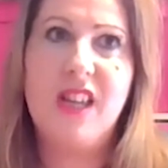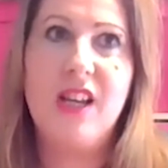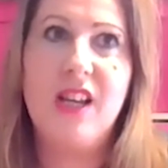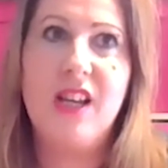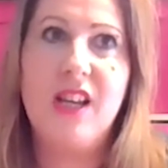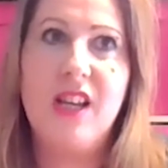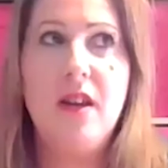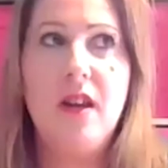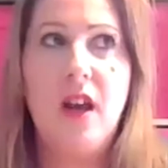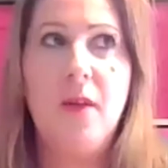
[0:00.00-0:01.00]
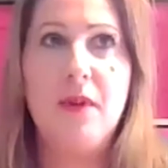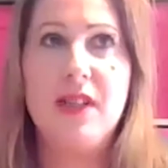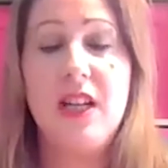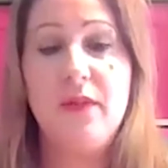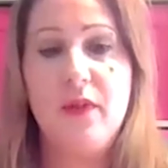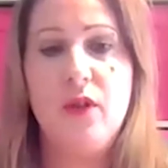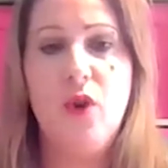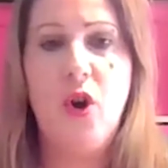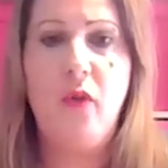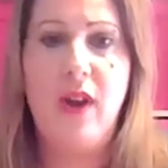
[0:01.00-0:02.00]
things for me, because I live in
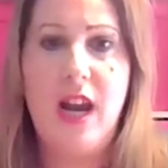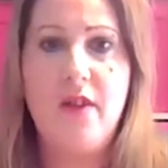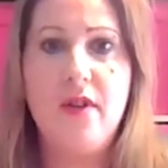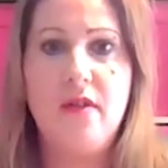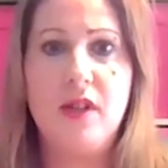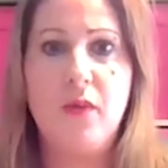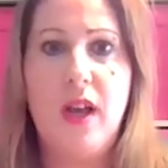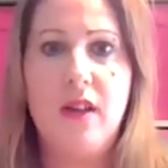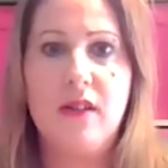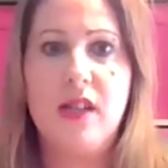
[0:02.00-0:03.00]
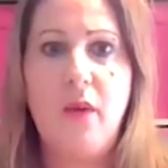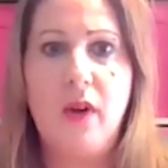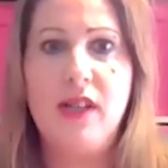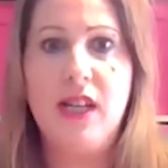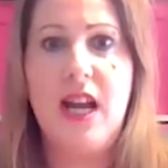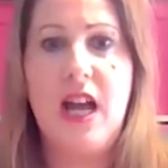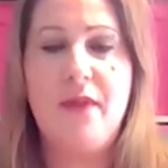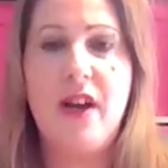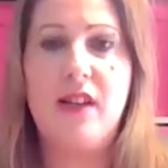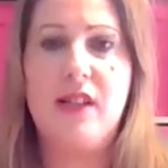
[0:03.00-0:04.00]
a rural area as well, so I didn't
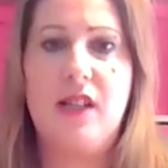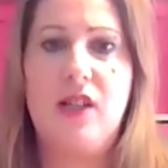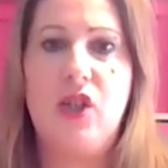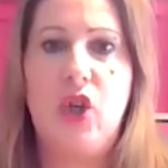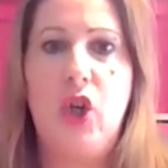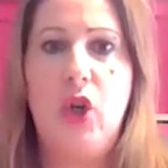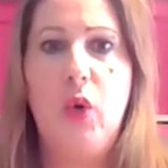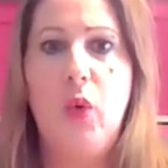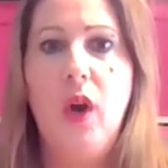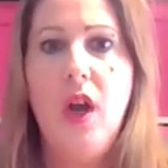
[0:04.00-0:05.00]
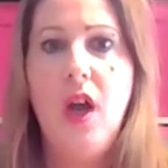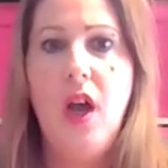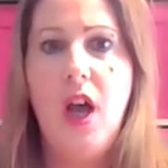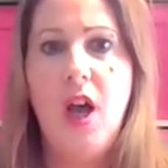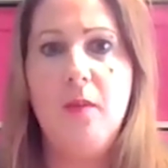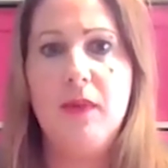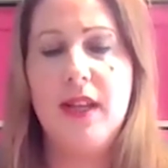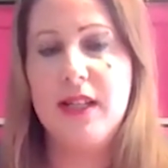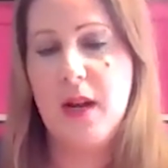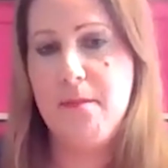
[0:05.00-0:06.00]
have access to
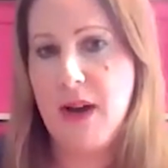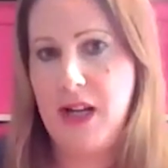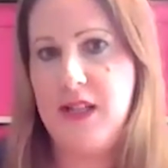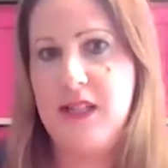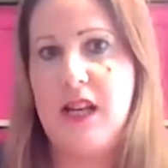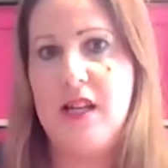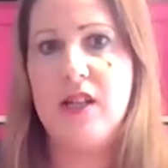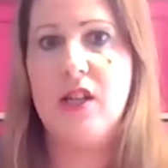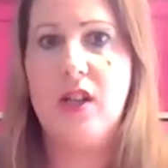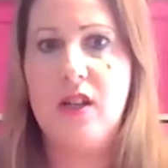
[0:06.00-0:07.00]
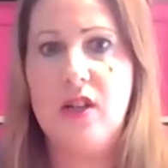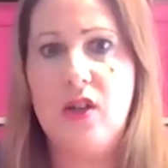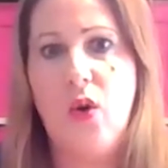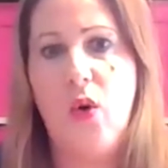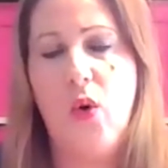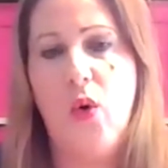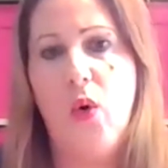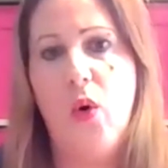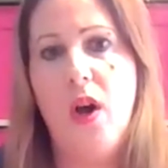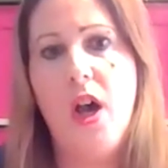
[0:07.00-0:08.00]
things like Maggie centres
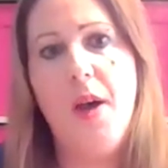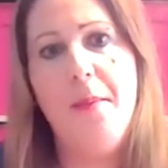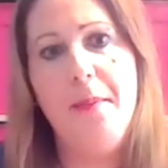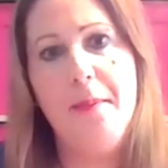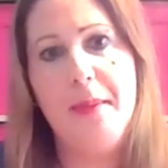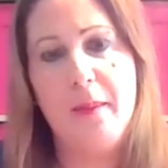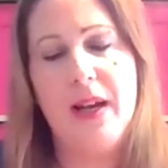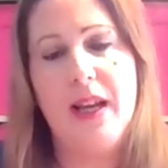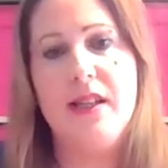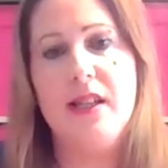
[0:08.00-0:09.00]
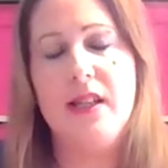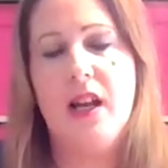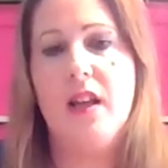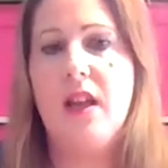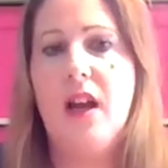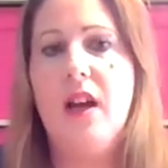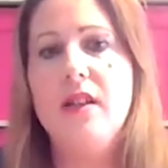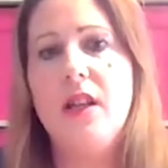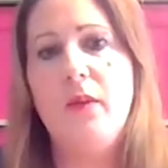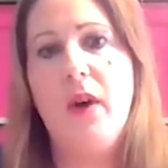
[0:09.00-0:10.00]
or big places like that.
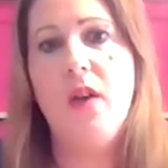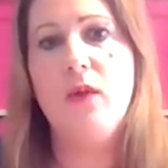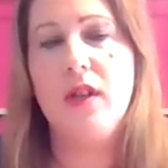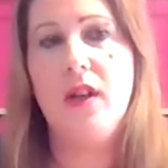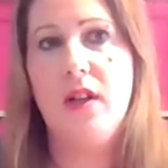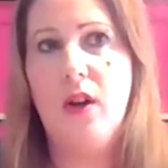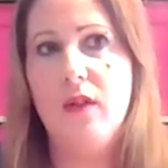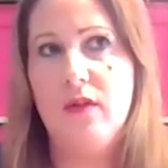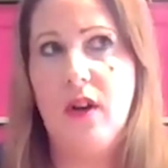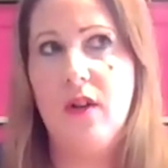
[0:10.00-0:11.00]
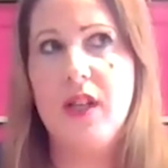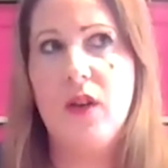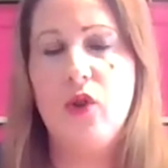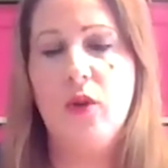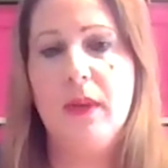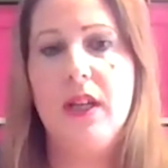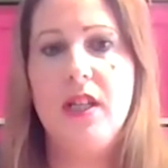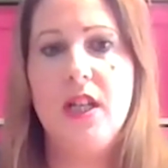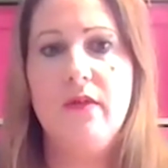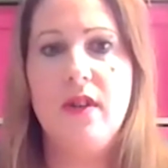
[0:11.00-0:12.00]
So I was a lot of social
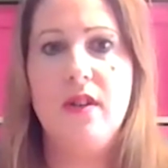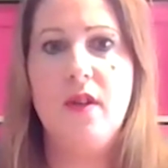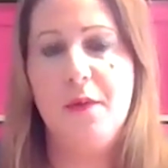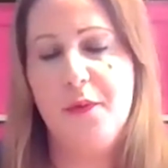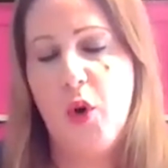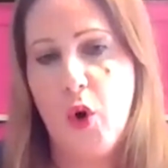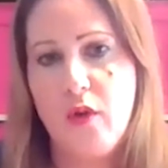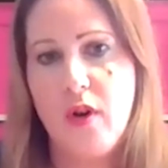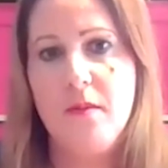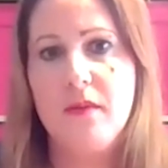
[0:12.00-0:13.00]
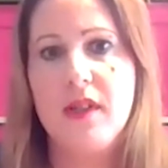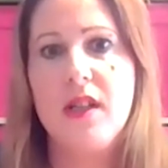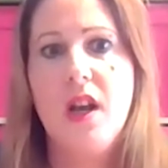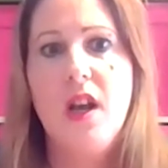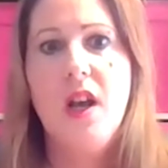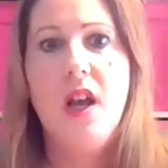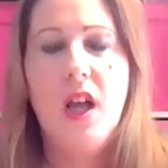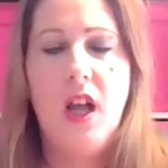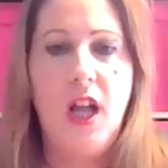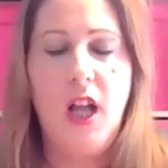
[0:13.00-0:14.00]
media and forums
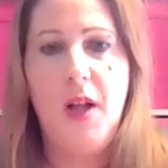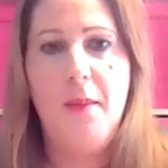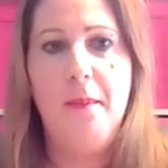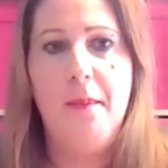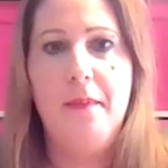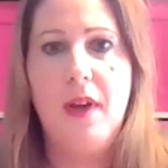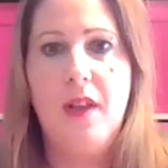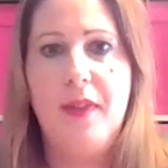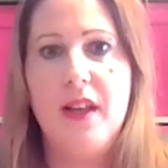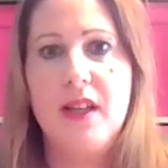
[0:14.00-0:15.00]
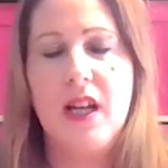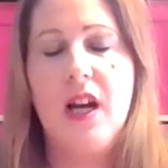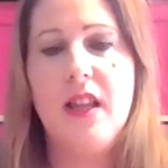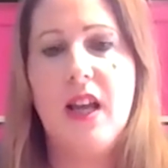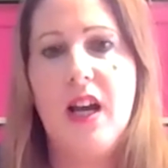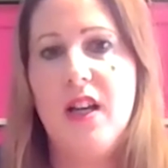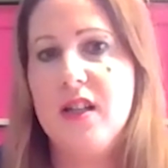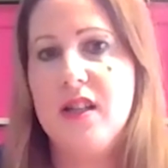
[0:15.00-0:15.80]
and things like that,